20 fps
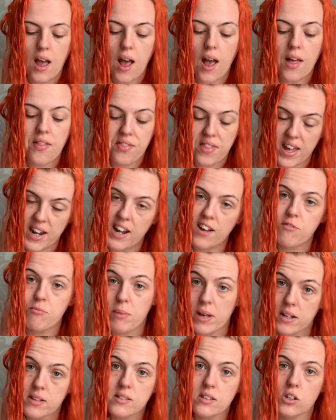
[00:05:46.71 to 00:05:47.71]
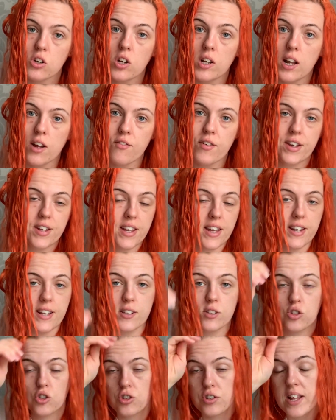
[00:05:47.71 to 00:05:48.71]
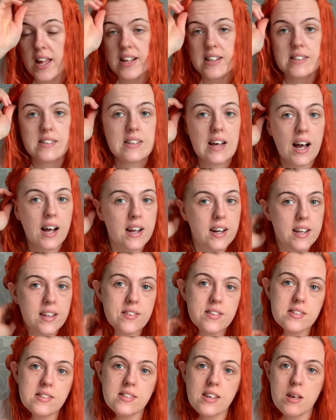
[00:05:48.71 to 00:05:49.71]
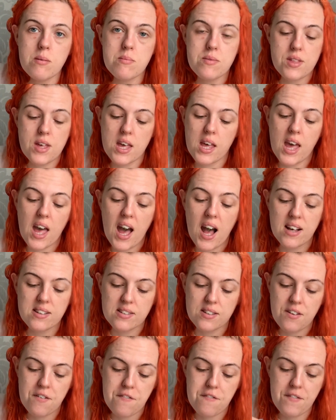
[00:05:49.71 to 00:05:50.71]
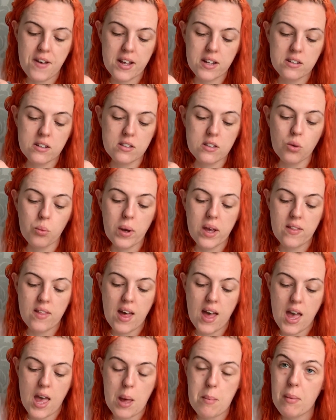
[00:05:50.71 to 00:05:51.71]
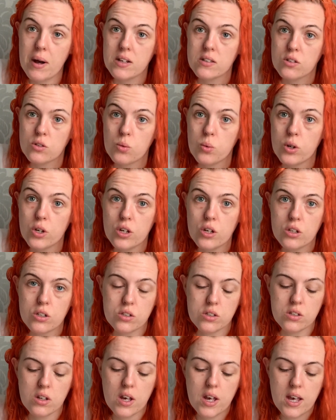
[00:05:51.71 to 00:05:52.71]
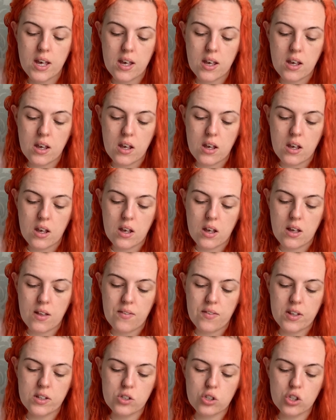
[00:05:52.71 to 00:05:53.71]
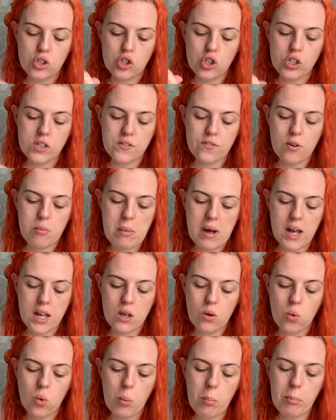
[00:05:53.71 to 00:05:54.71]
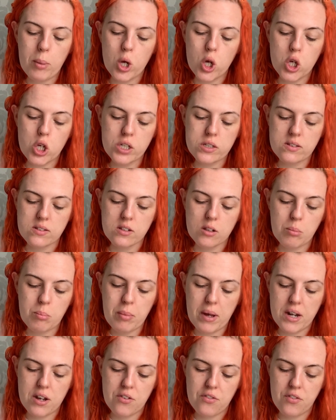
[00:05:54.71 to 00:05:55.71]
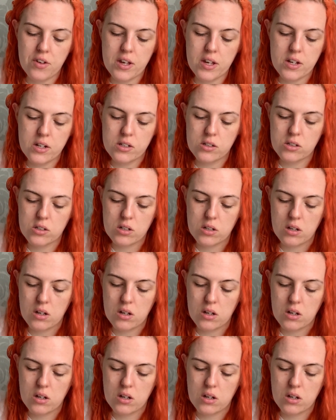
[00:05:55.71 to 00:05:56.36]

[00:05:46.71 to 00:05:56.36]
and then I've mixed the colour in and it's done exactly the same thing. It hasn't affected the way the hair mask works. This is just for my own personal benefit.